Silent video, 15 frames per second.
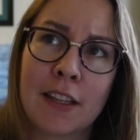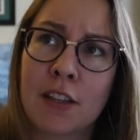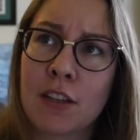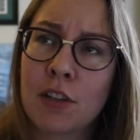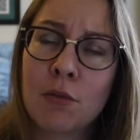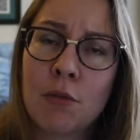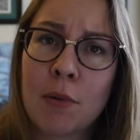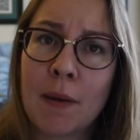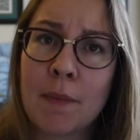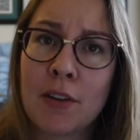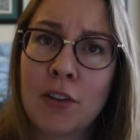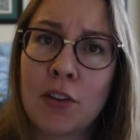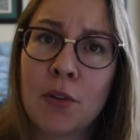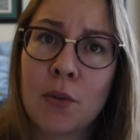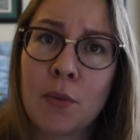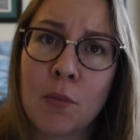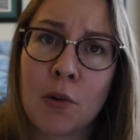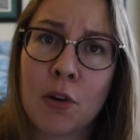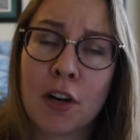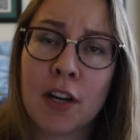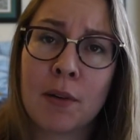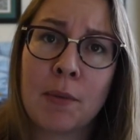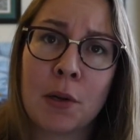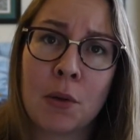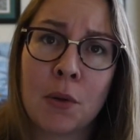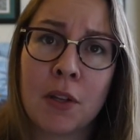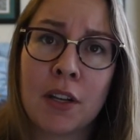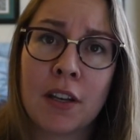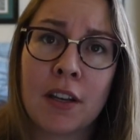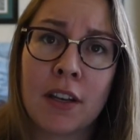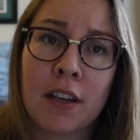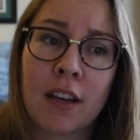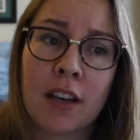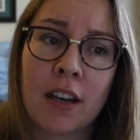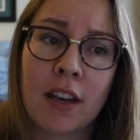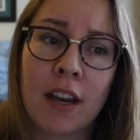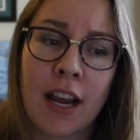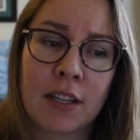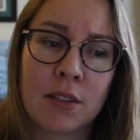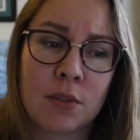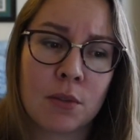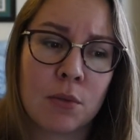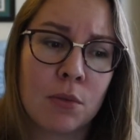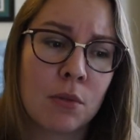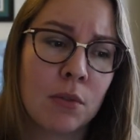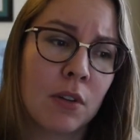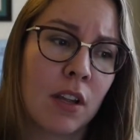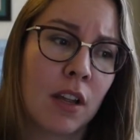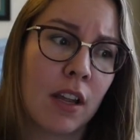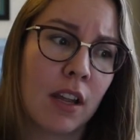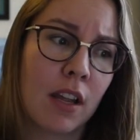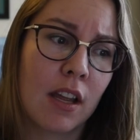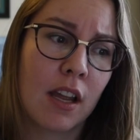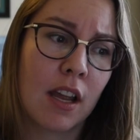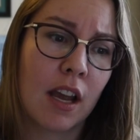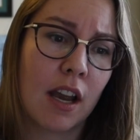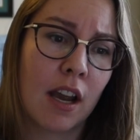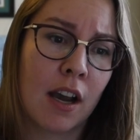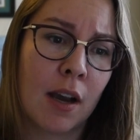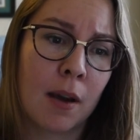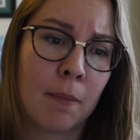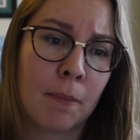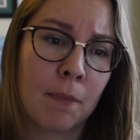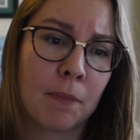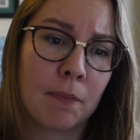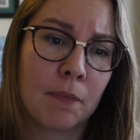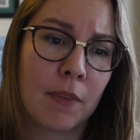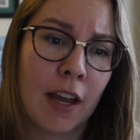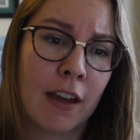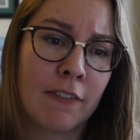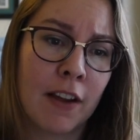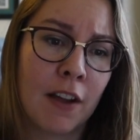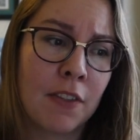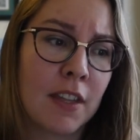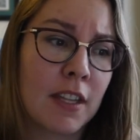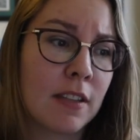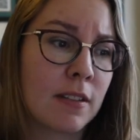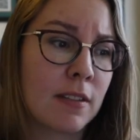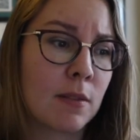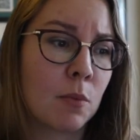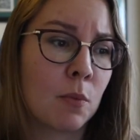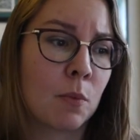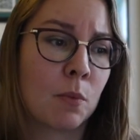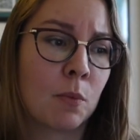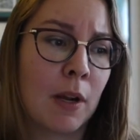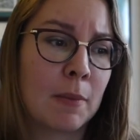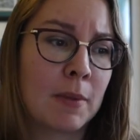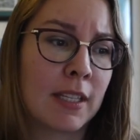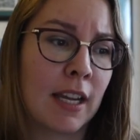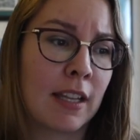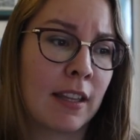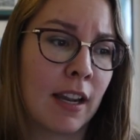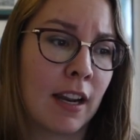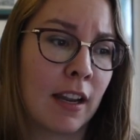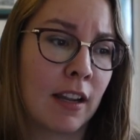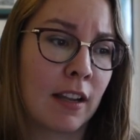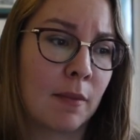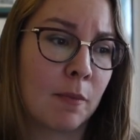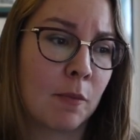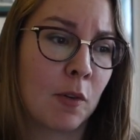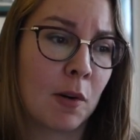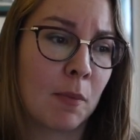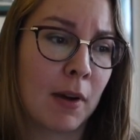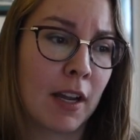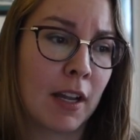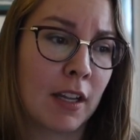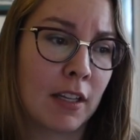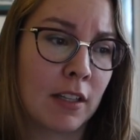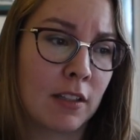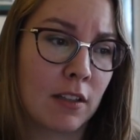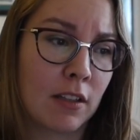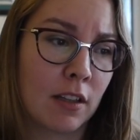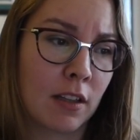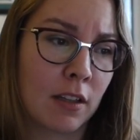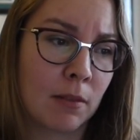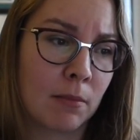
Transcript: you would probably do more in middle and high school, I found this website that one of my